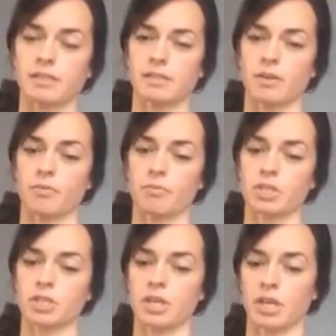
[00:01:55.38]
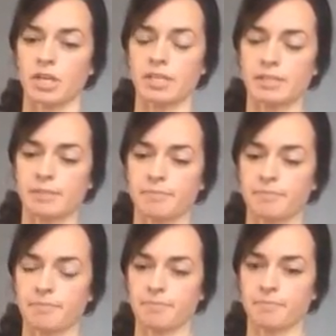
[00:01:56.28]
So missionaries
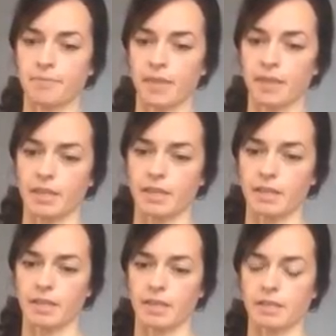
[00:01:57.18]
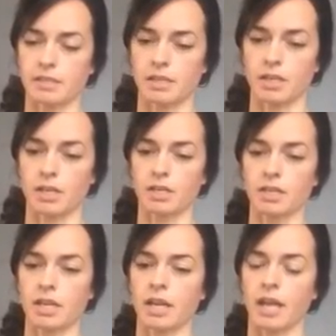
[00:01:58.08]
is here.
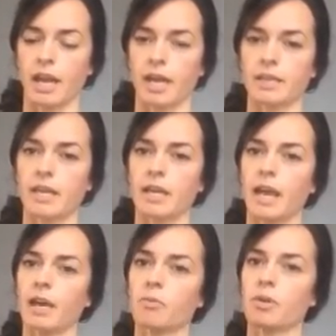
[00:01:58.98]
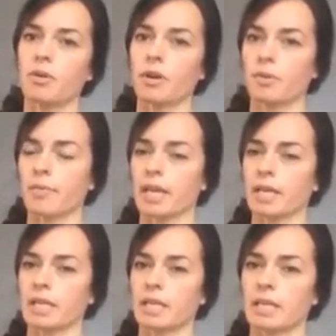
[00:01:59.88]
And then Ecuador, we make
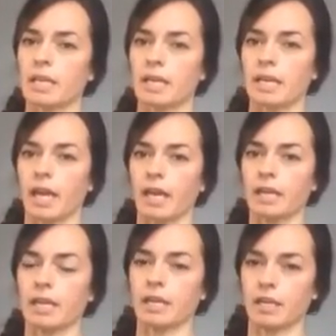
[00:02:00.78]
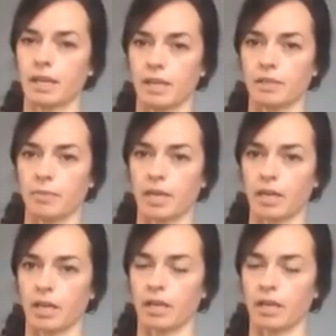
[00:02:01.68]
an E again, and you make a